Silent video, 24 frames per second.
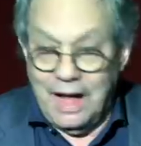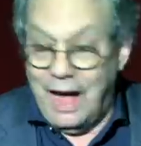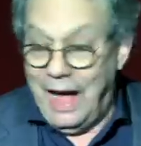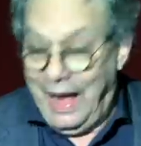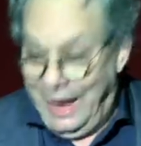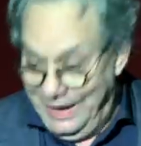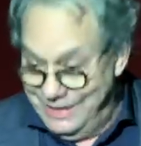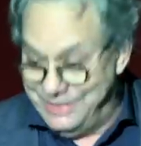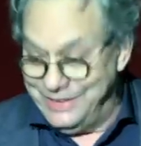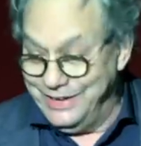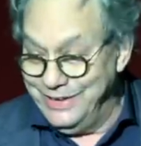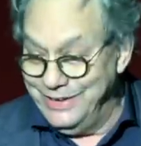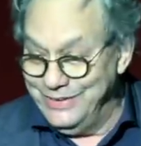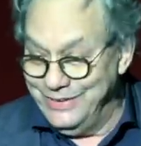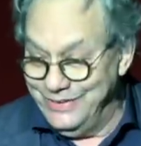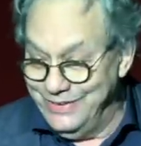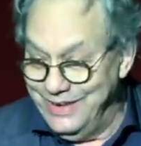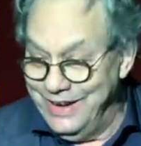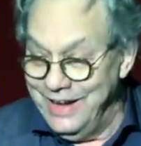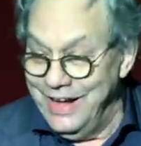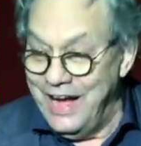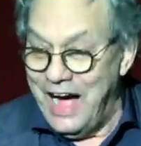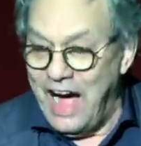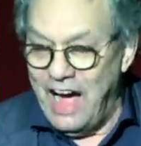I do.
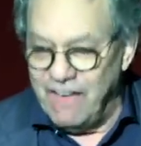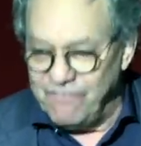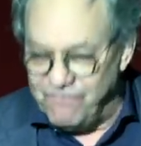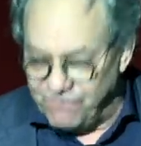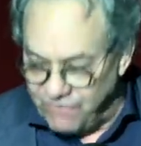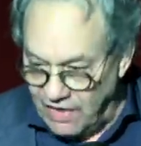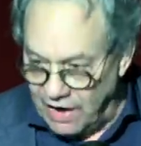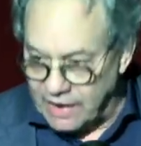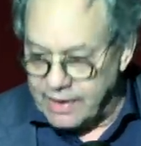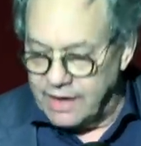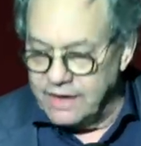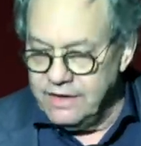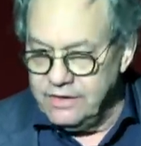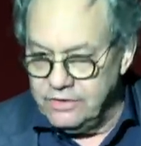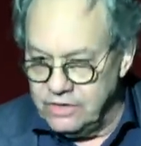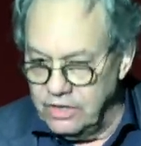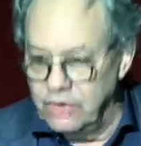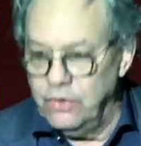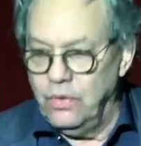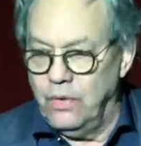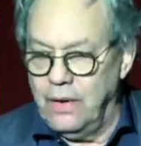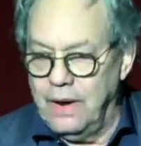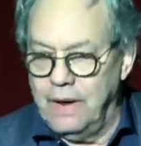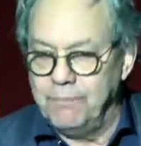I fucking
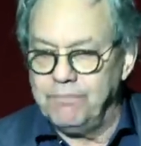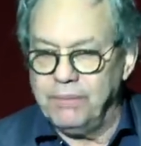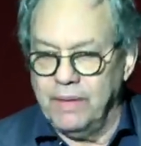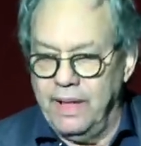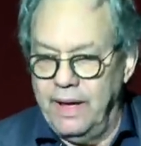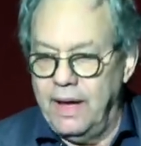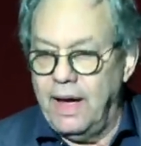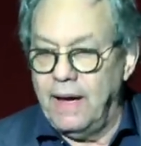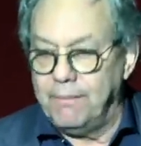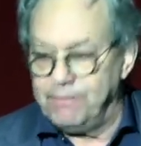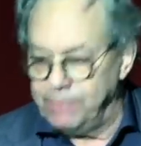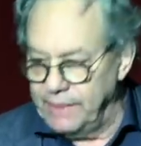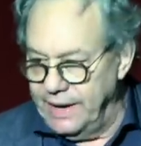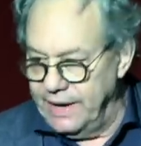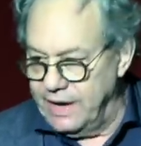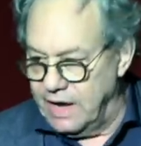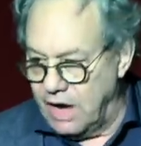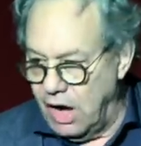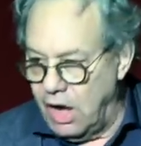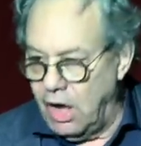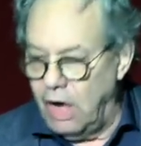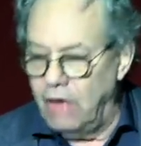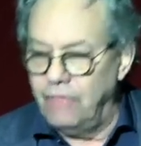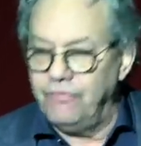do. I play
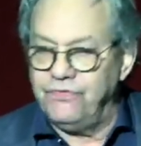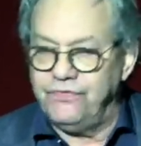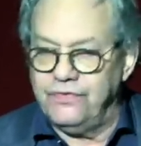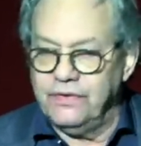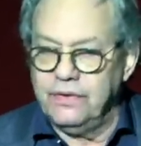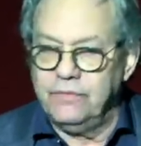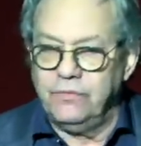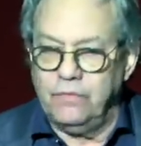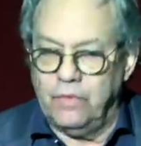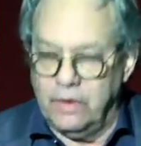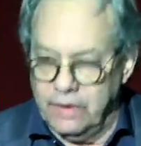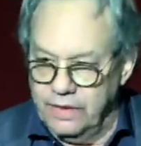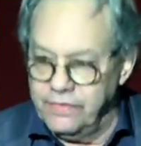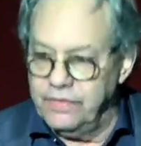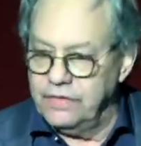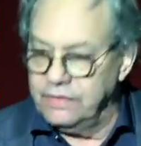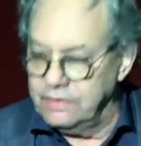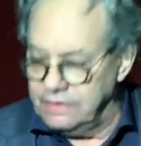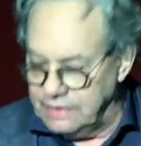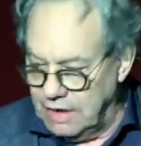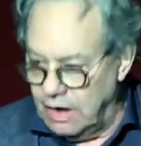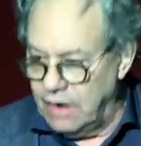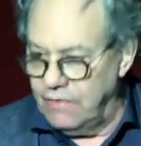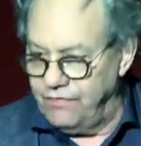golf, and one of the
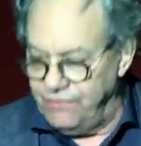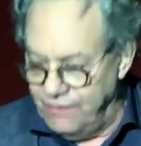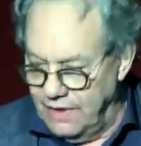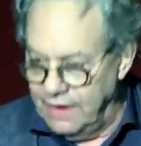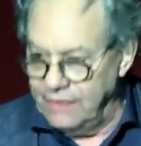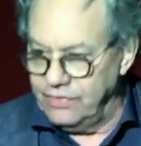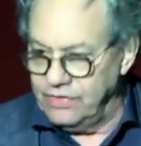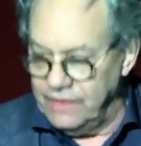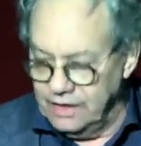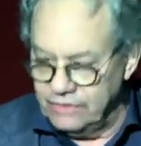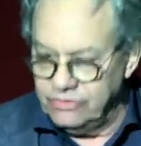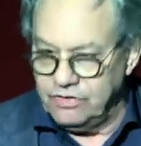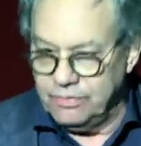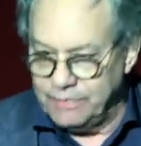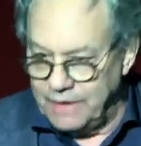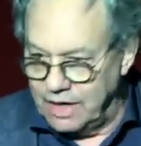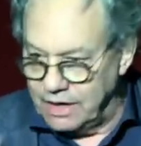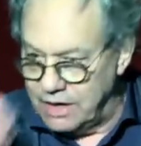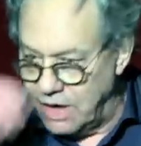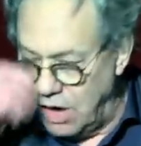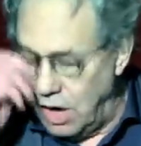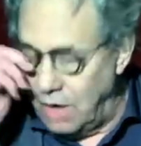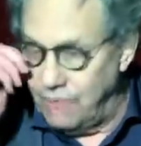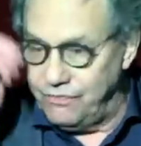terrifying things
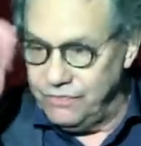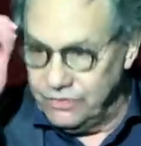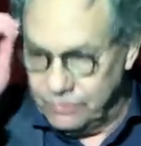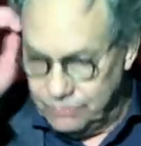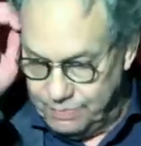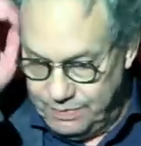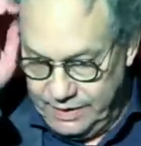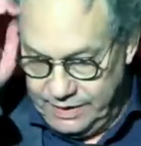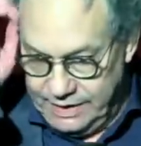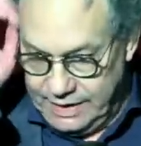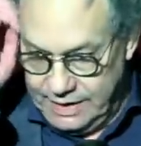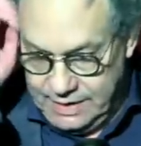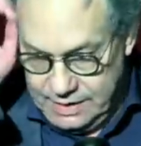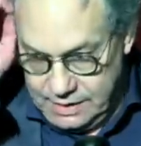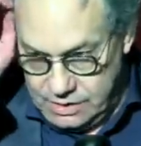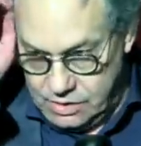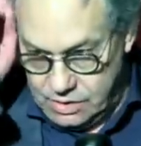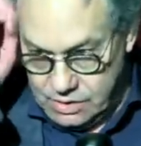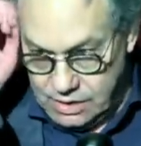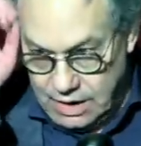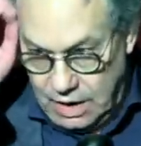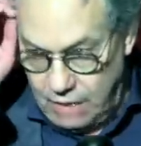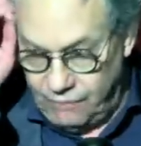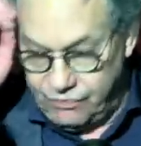about golf is being on a
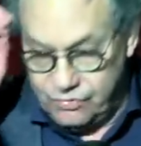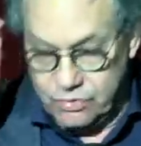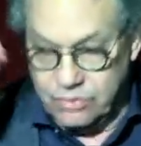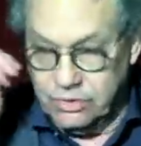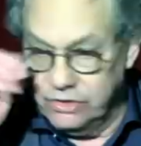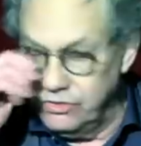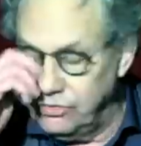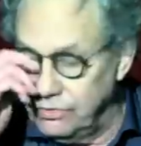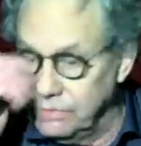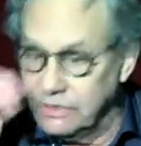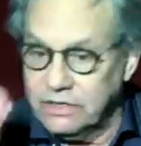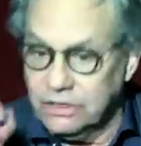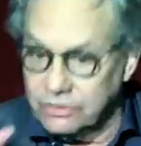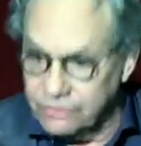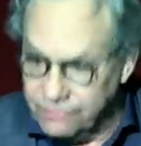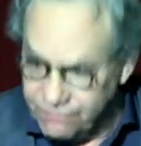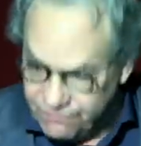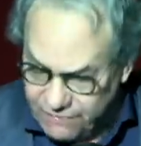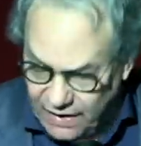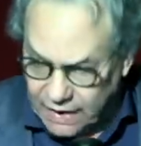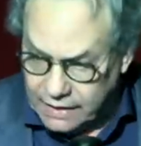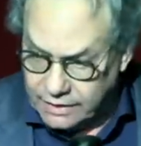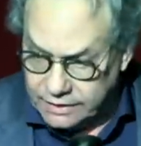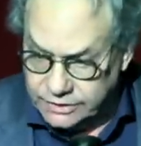golf course with those
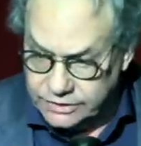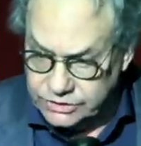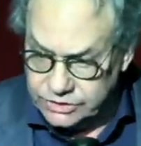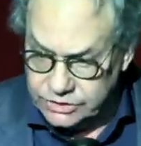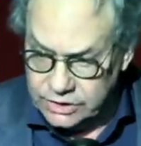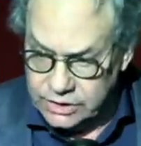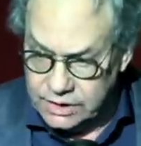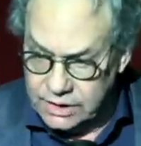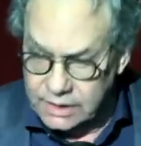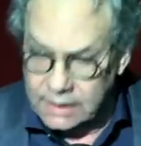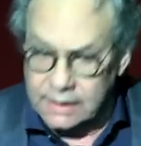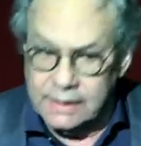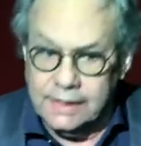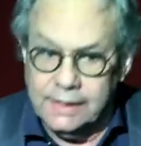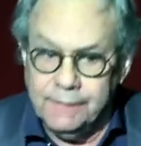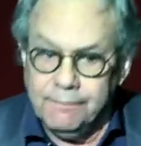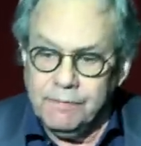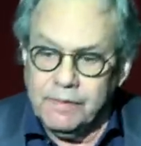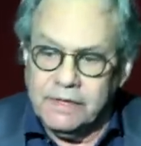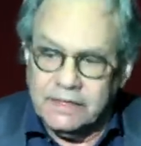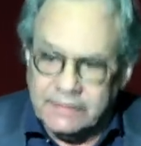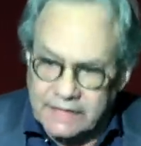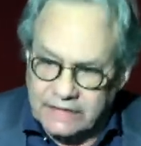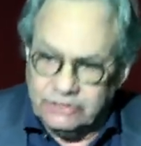fuckers,
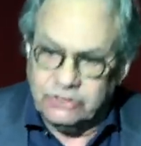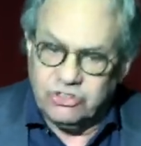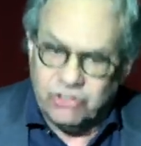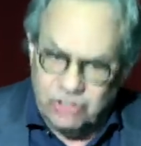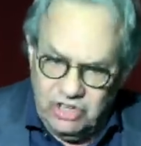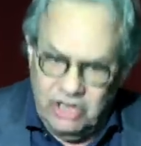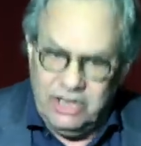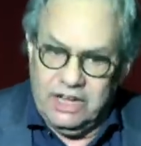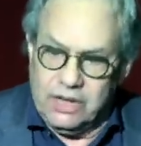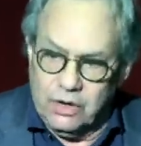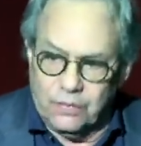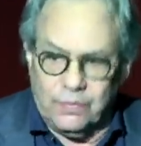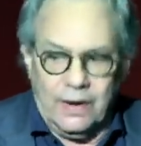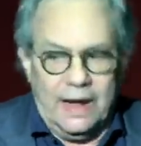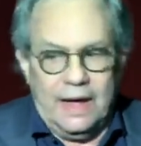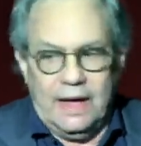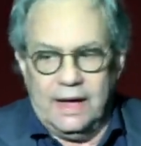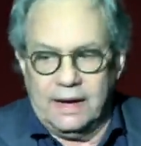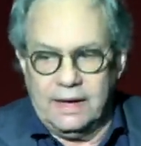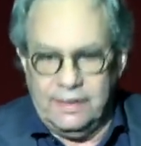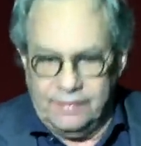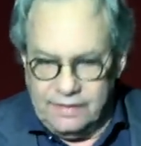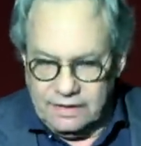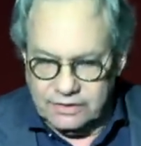and they sneak
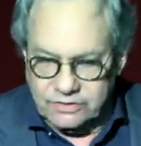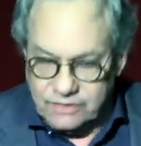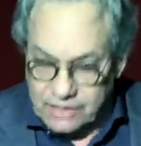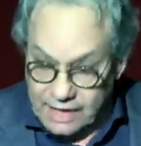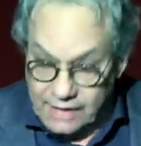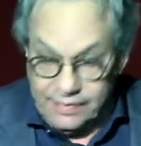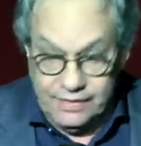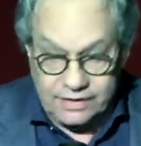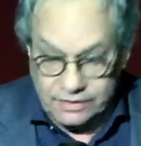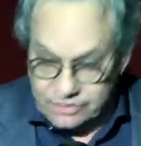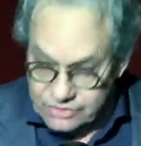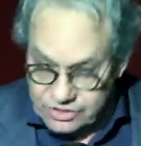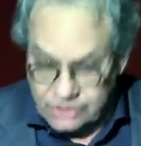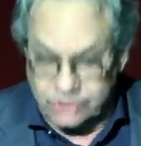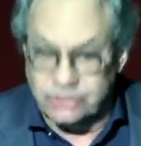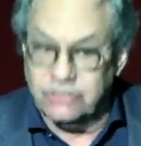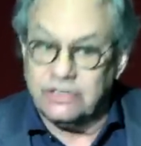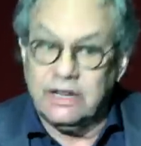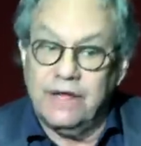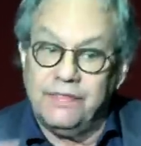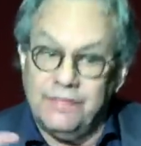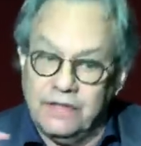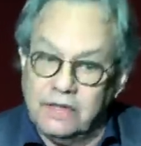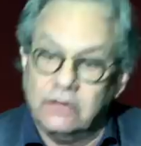around, and
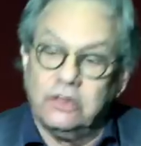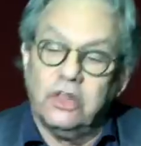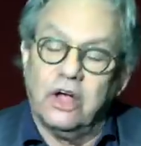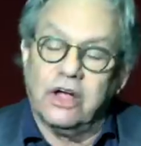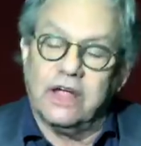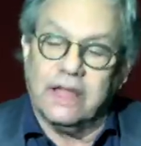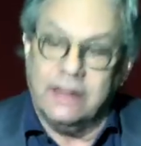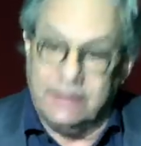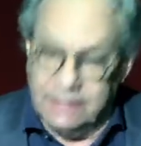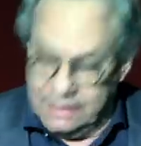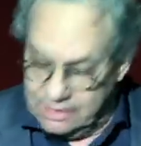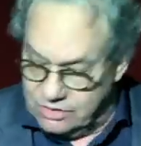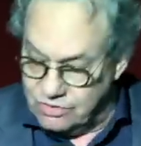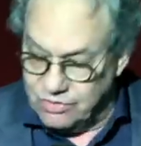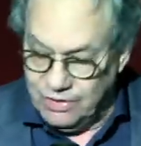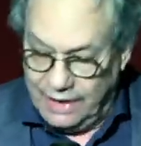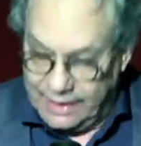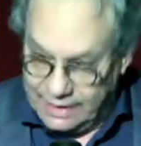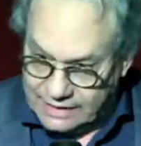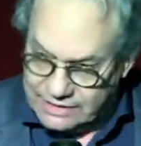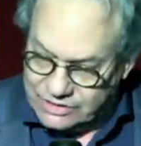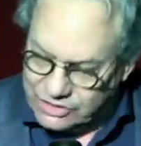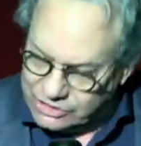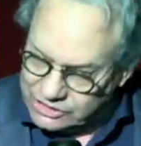they're looking to
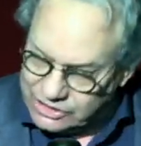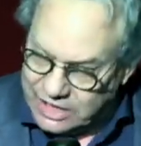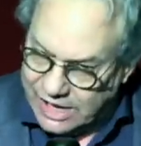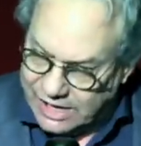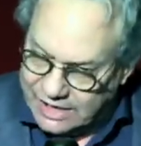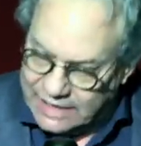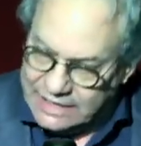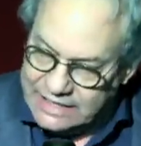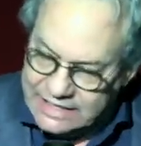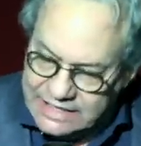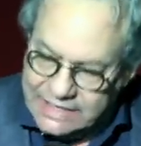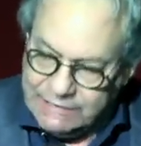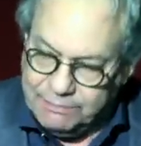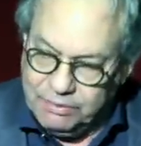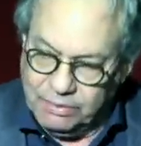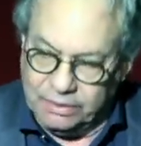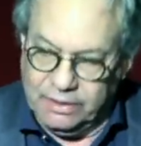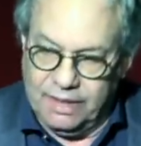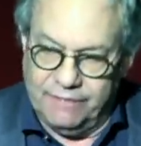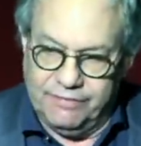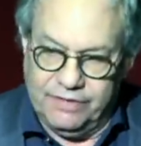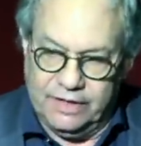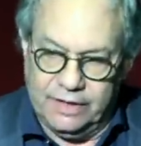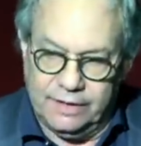try to just get a
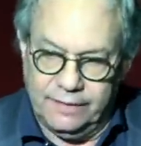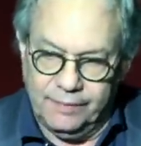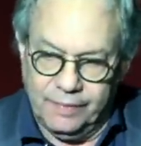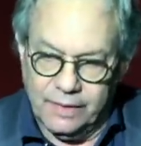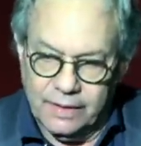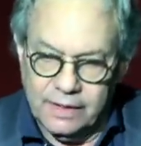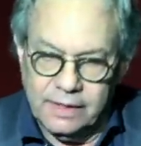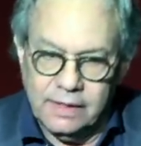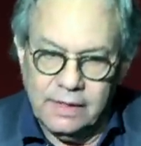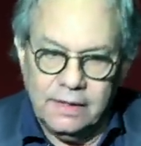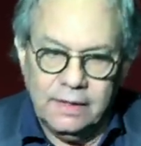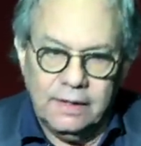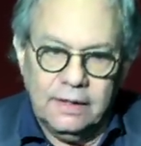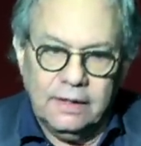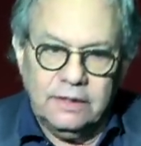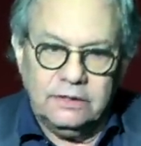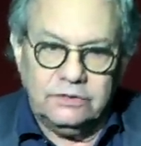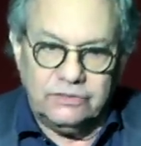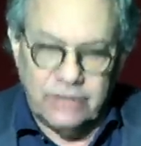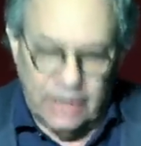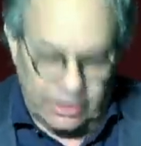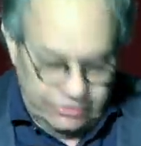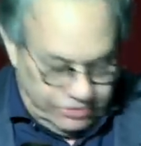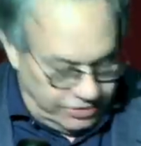nibble of you,
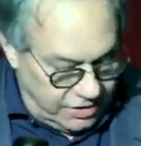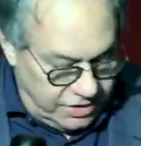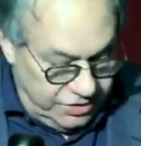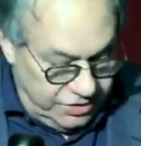just